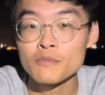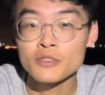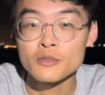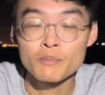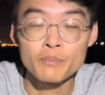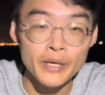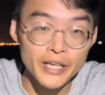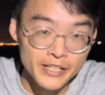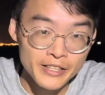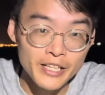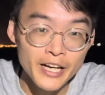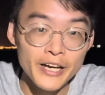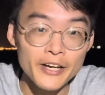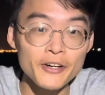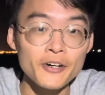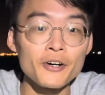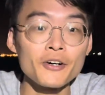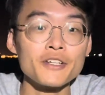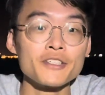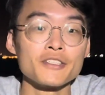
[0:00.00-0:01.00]
big
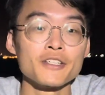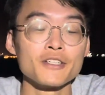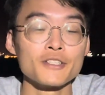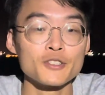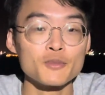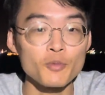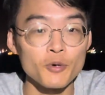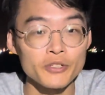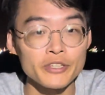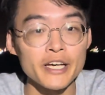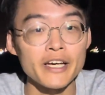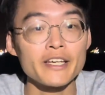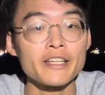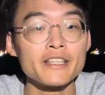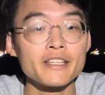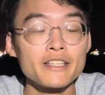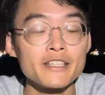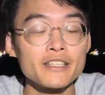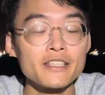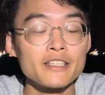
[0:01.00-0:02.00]
tide or it's a small tide.
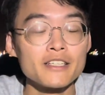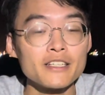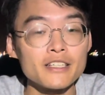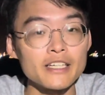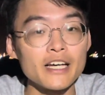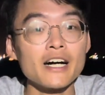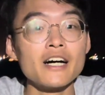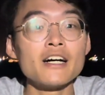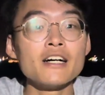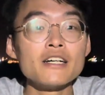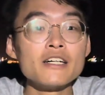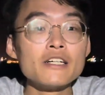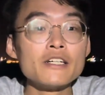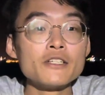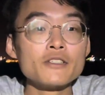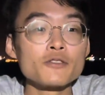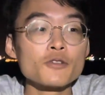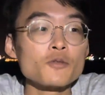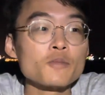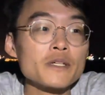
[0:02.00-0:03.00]

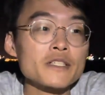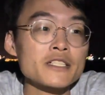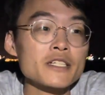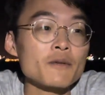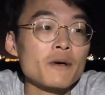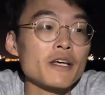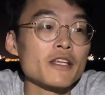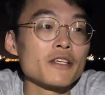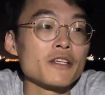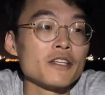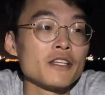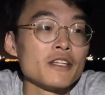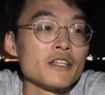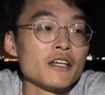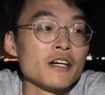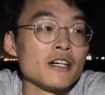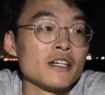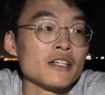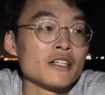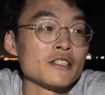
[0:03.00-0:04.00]
So basically what
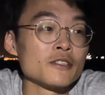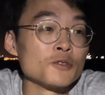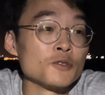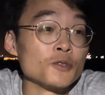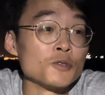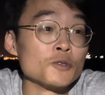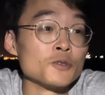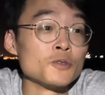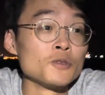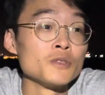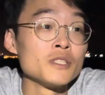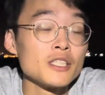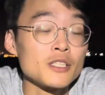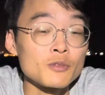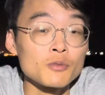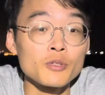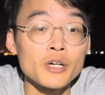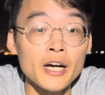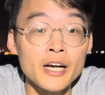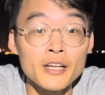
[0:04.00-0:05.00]
you need
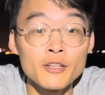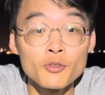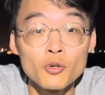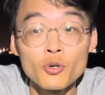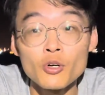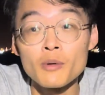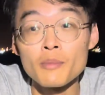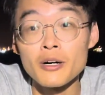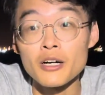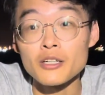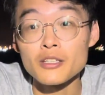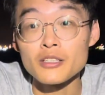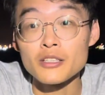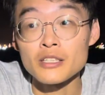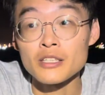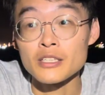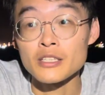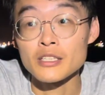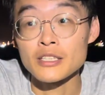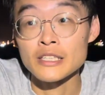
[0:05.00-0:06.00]
to kind of know about
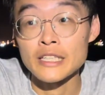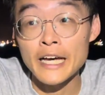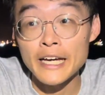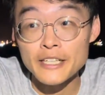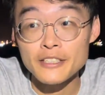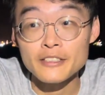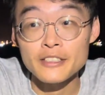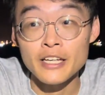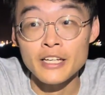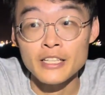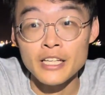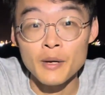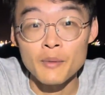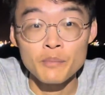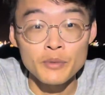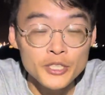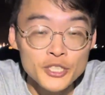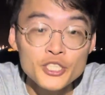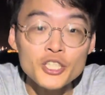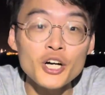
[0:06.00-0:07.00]
tides, and I'm
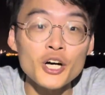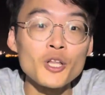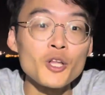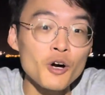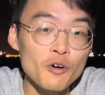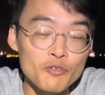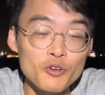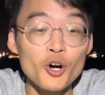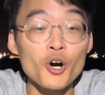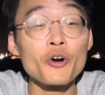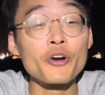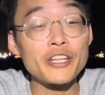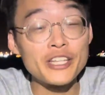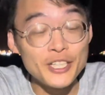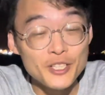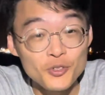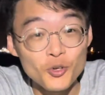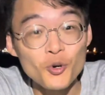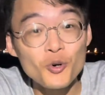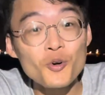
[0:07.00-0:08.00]
pretty sure a lot of you
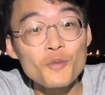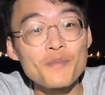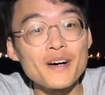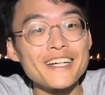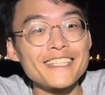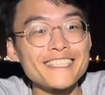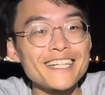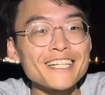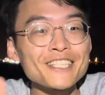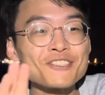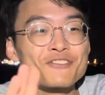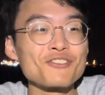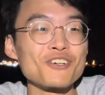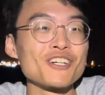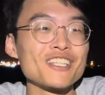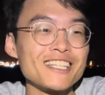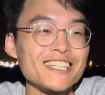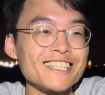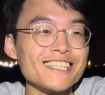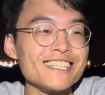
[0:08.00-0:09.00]
already know, but just
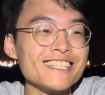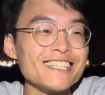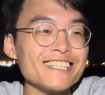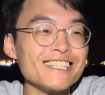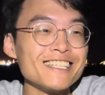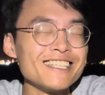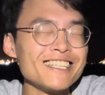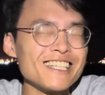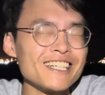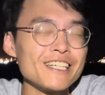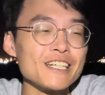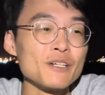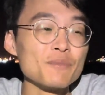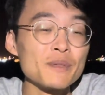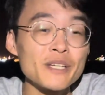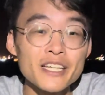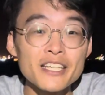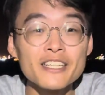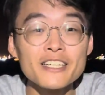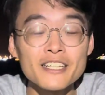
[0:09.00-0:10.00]
for the
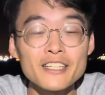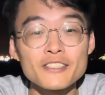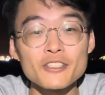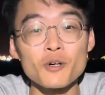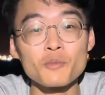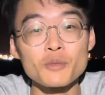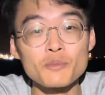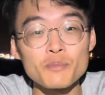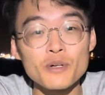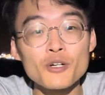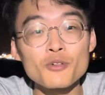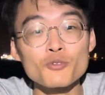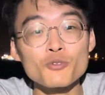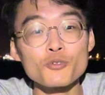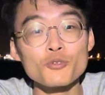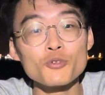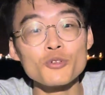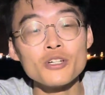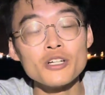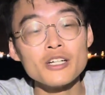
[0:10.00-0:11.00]
beginners or people
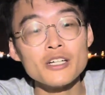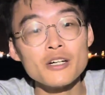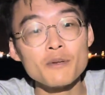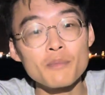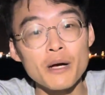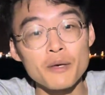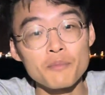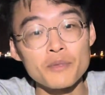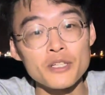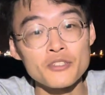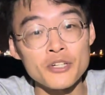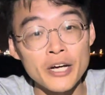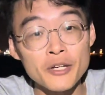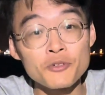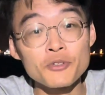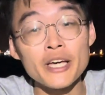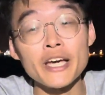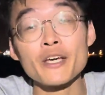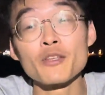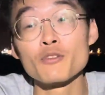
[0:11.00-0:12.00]
who might be trying
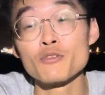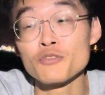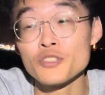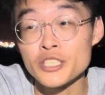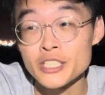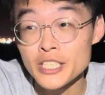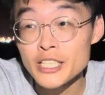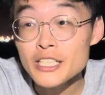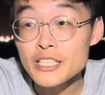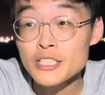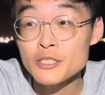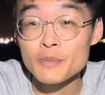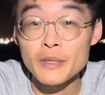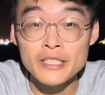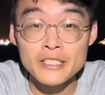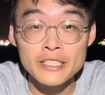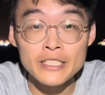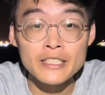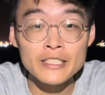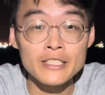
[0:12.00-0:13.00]
to get into fishing, is
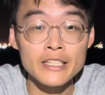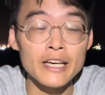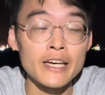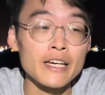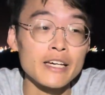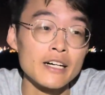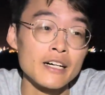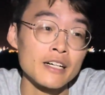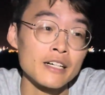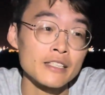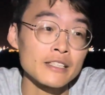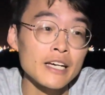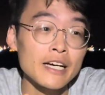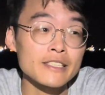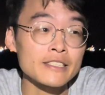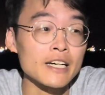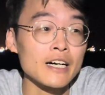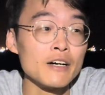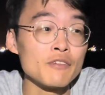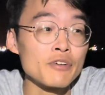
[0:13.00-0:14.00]
basically
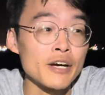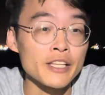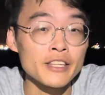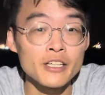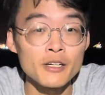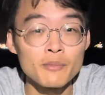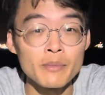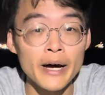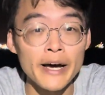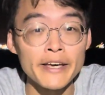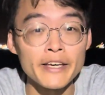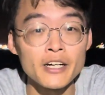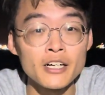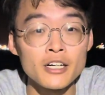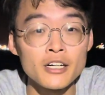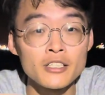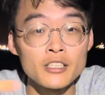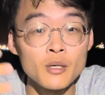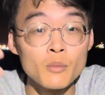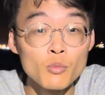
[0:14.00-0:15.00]
tides are affected by
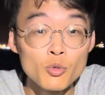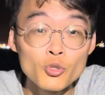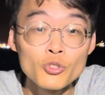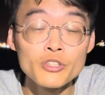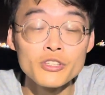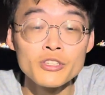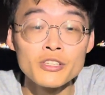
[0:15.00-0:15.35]
the moon,